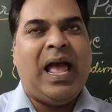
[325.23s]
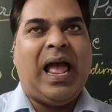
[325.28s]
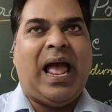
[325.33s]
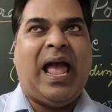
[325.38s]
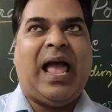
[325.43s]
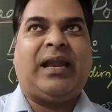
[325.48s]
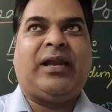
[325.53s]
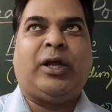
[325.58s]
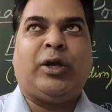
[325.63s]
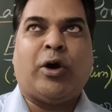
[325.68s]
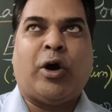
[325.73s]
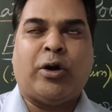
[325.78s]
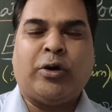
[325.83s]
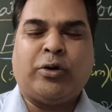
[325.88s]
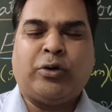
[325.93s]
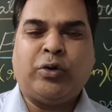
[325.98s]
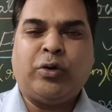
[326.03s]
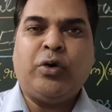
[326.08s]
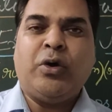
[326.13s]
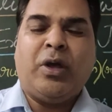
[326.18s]
and in order
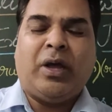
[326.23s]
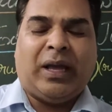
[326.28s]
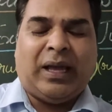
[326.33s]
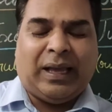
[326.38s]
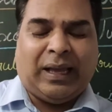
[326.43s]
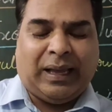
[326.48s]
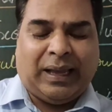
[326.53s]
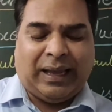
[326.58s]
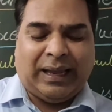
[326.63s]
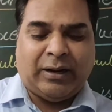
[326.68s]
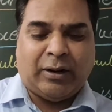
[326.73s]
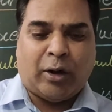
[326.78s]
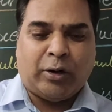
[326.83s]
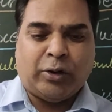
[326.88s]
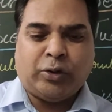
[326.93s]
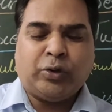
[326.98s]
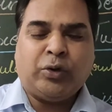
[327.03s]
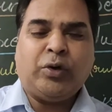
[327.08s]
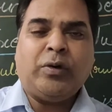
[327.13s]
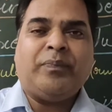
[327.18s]

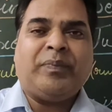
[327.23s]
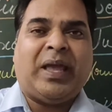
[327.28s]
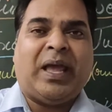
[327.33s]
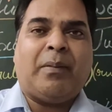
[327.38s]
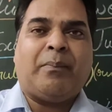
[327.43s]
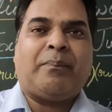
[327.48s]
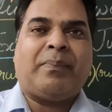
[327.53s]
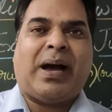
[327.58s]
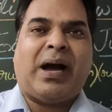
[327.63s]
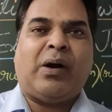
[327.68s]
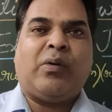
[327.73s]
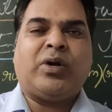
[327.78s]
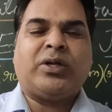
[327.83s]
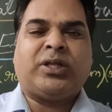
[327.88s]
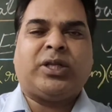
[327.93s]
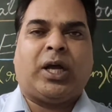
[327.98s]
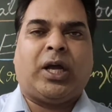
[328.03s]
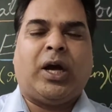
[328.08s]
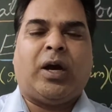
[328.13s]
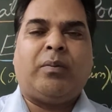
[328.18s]
to empower
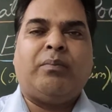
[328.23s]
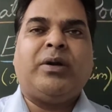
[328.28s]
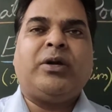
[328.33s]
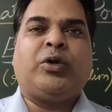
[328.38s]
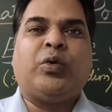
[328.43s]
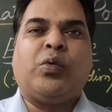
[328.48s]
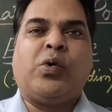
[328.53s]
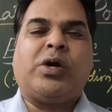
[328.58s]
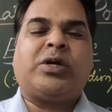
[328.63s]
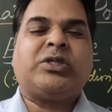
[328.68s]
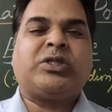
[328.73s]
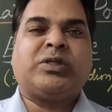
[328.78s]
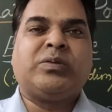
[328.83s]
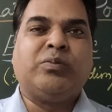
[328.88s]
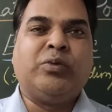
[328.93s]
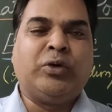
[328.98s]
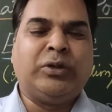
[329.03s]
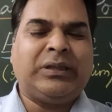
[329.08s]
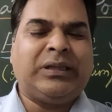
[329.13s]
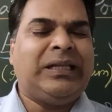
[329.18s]
the government to work
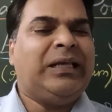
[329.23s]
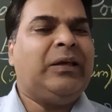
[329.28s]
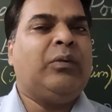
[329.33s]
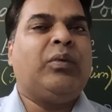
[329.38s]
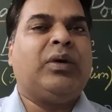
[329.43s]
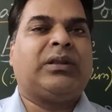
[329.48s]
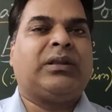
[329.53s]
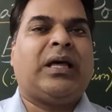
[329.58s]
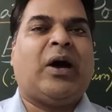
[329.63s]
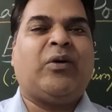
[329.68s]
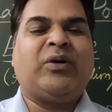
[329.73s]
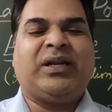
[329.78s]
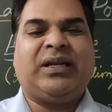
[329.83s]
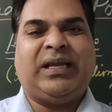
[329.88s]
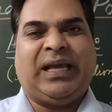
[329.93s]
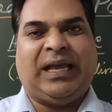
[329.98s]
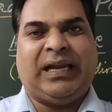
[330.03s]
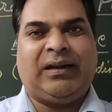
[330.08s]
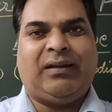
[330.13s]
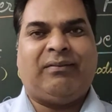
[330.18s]
smoothly without any
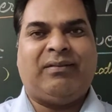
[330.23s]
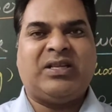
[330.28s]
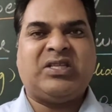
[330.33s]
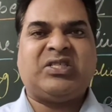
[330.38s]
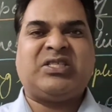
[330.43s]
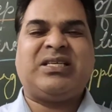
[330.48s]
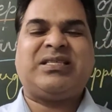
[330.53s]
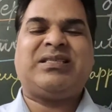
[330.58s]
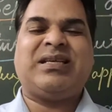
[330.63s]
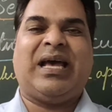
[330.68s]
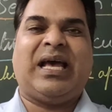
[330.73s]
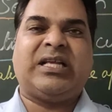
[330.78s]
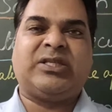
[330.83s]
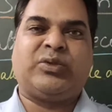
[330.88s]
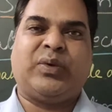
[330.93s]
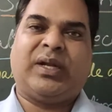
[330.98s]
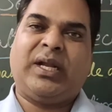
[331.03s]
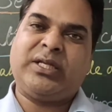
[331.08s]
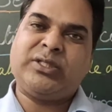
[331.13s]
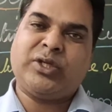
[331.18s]
hindrances as
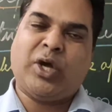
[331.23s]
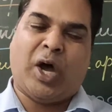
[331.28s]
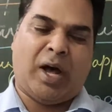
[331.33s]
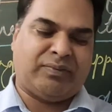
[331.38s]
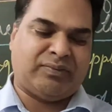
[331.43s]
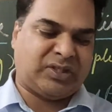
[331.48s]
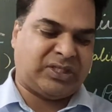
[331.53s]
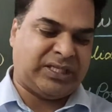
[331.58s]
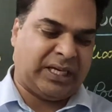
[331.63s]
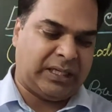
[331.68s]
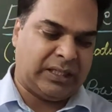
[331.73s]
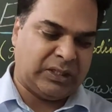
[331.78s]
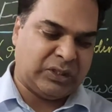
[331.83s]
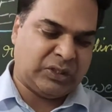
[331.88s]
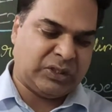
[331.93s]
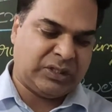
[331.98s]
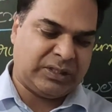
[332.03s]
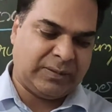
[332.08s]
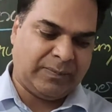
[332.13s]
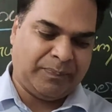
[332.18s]
well as
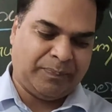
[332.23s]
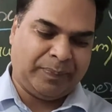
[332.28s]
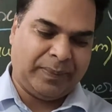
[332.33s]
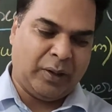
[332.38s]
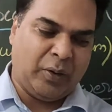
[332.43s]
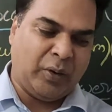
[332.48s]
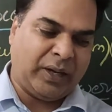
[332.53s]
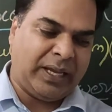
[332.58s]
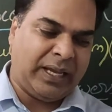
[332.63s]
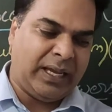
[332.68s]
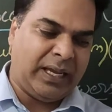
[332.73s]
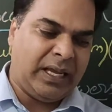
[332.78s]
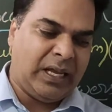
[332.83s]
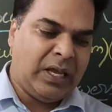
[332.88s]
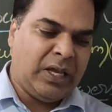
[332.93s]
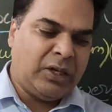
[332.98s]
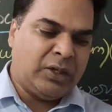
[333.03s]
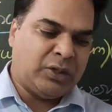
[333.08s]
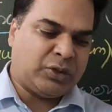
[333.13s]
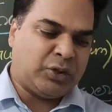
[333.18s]
obstacles. Okay,
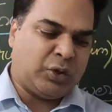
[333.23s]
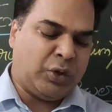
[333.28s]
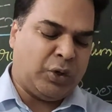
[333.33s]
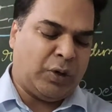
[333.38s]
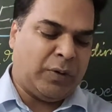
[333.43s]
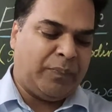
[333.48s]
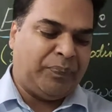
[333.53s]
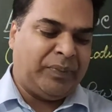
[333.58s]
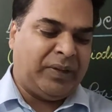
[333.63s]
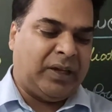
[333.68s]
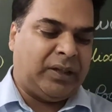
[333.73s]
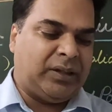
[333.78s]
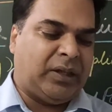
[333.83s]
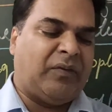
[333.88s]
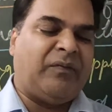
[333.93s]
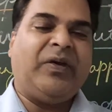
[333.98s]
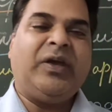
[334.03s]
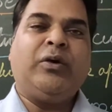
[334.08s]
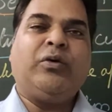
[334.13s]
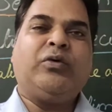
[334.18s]
so the
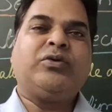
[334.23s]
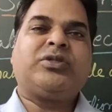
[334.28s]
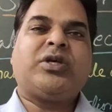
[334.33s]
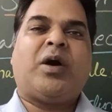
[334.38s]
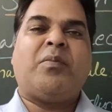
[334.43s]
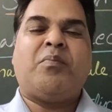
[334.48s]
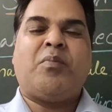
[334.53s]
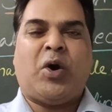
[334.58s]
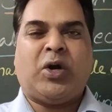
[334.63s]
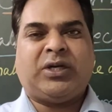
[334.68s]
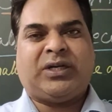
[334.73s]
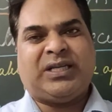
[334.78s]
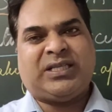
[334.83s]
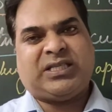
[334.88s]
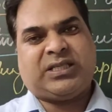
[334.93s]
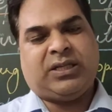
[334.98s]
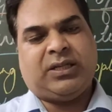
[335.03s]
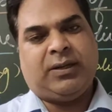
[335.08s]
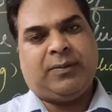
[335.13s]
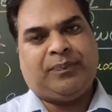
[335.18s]
views of
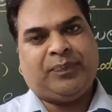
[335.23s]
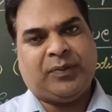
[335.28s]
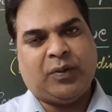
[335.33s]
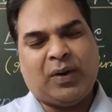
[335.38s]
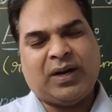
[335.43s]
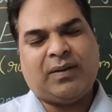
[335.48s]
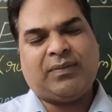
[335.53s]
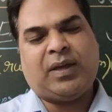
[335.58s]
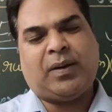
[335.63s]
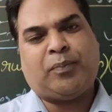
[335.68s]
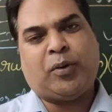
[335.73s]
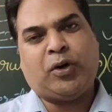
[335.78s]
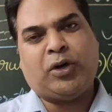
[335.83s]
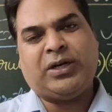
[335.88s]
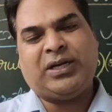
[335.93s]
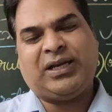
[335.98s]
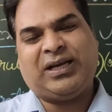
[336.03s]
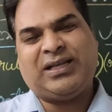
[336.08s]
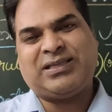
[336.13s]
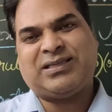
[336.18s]
Montesquieu, one of the
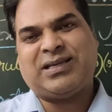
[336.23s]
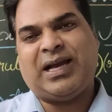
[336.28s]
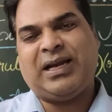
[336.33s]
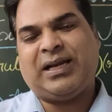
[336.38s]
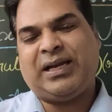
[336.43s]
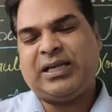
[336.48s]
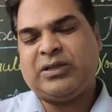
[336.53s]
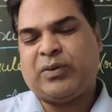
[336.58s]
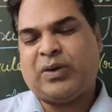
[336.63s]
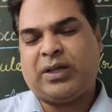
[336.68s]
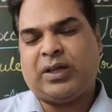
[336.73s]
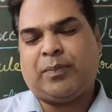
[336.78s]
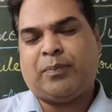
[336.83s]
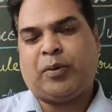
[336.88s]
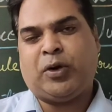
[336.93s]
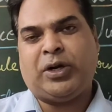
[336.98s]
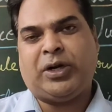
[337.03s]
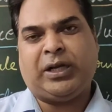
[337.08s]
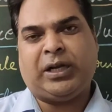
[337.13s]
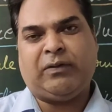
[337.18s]
political scientists, one of the
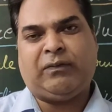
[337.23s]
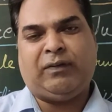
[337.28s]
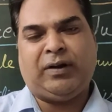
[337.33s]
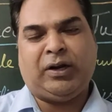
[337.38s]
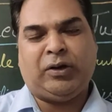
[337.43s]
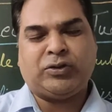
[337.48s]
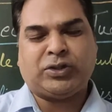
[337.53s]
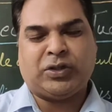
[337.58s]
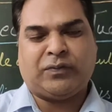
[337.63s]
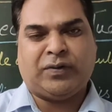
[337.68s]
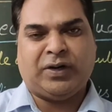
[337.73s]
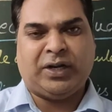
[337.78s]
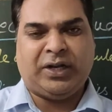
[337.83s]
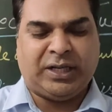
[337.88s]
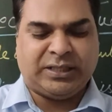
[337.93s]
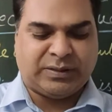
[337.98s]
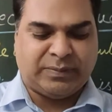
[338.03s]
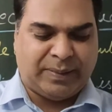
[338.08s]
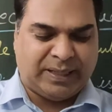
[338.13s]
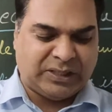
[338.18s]
political philosopher, he
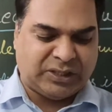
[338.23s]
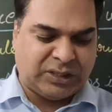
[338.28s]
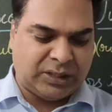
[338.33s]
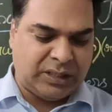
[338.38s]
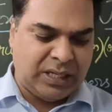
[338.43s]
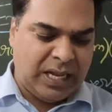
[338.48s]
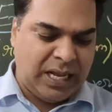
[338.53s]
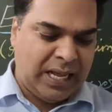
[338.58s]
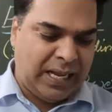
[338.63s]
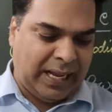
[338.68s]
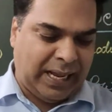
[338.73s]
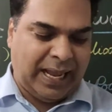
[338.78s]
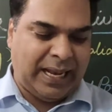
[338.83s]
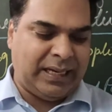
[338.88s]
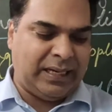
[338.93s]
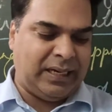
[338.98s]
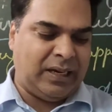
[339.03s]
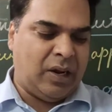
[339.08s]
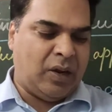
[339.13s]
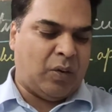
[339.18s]
has mentioned
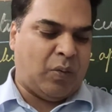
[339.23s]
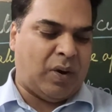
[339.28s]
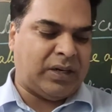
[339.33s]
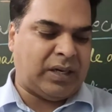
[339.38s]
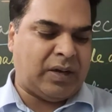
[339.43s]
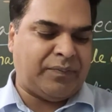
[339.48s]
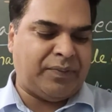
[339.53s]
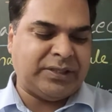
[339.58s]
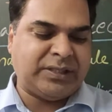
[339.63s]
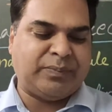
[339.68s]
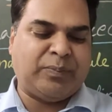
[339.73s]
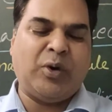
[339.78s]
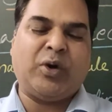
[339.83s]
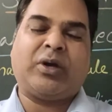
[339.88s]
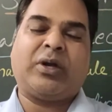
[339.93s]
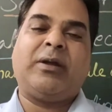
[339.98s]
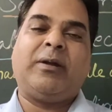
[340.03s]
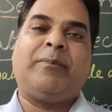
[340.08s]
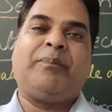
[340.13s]
in one of his book,